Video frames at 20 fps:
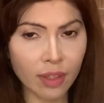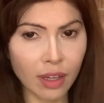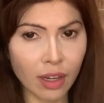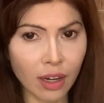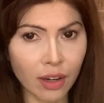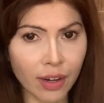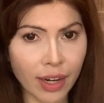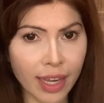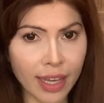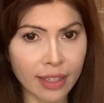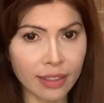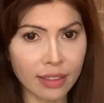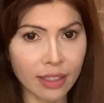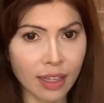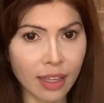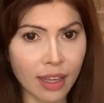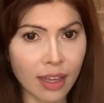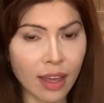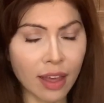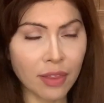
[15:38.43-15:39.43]
All right.
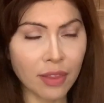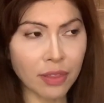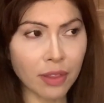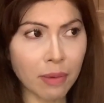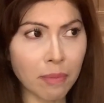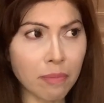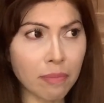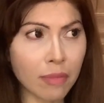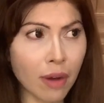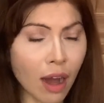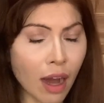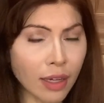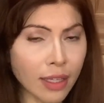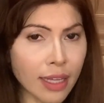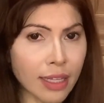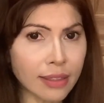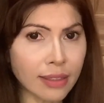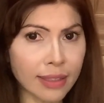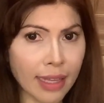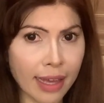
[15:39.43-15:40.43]
The mock
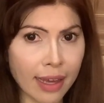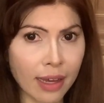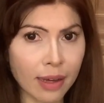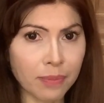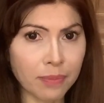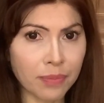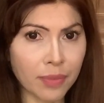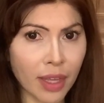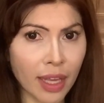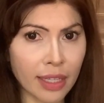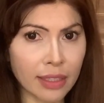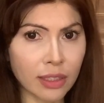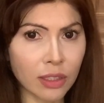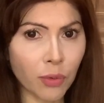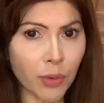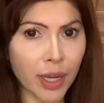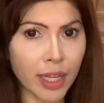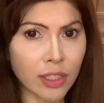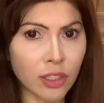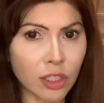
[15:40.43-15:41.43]
exam is
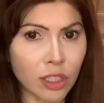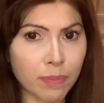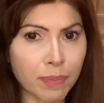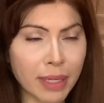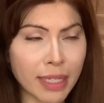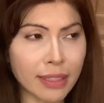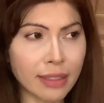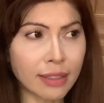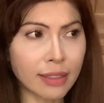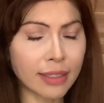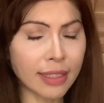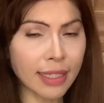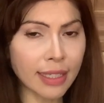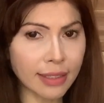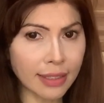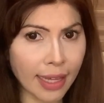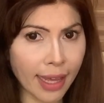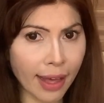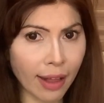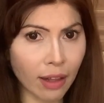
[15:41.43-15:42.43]
going to be
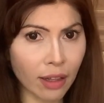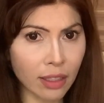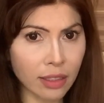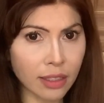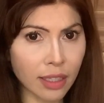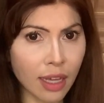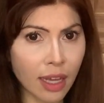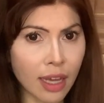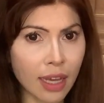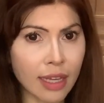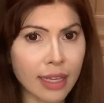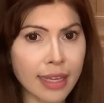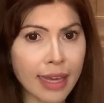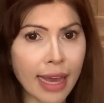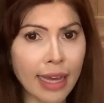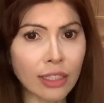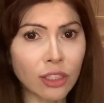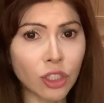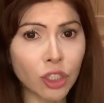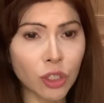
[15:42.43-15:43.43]
detailed
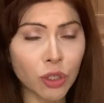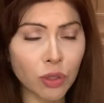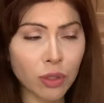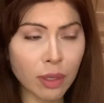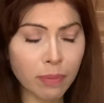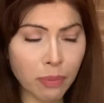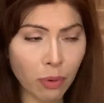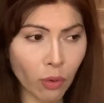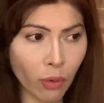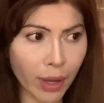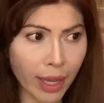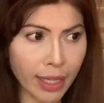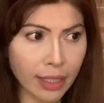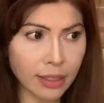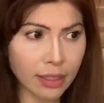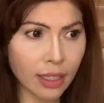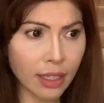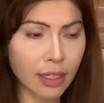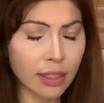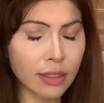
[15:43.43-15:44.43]
yet to the point
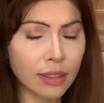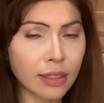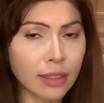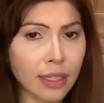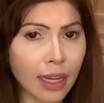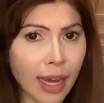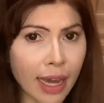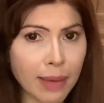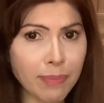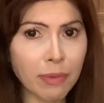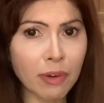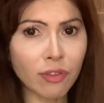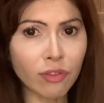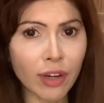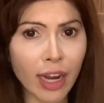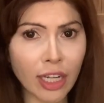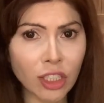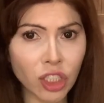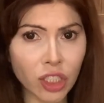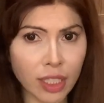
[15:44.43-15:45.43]
type of
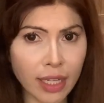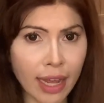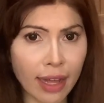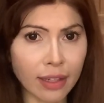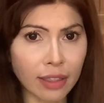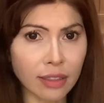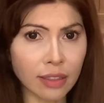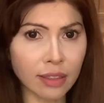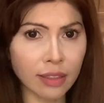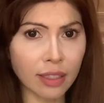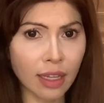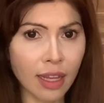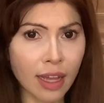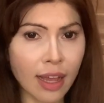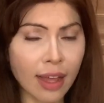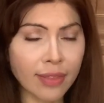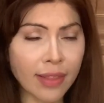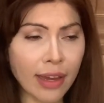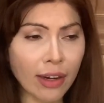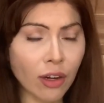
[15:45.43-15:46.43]
rationales
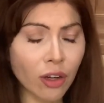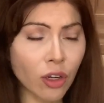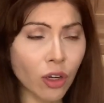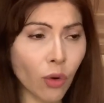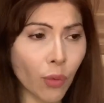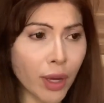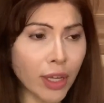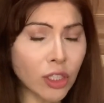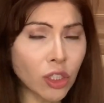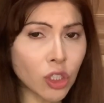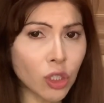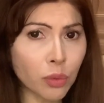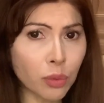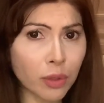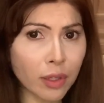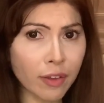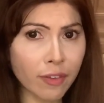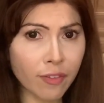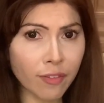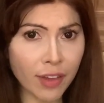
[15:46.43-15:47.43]
that are going to
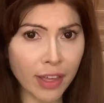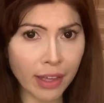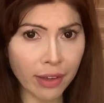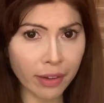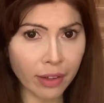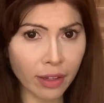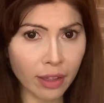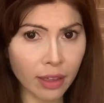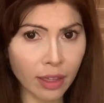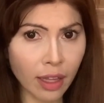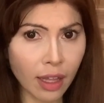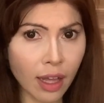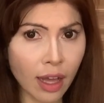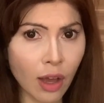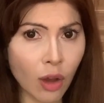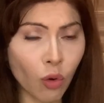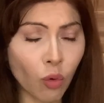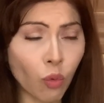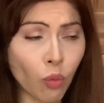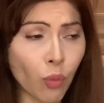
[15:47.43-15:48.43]
reveal
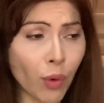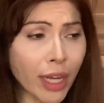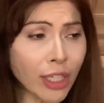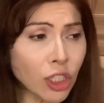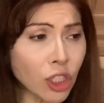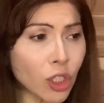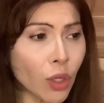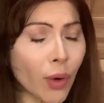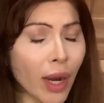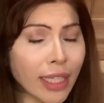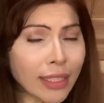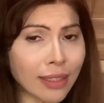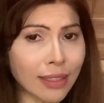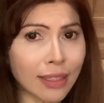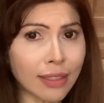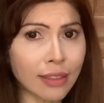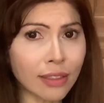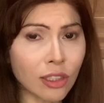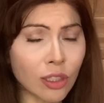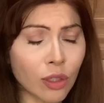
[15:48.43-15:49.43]
which
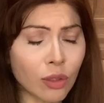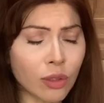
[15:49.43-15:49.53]
questions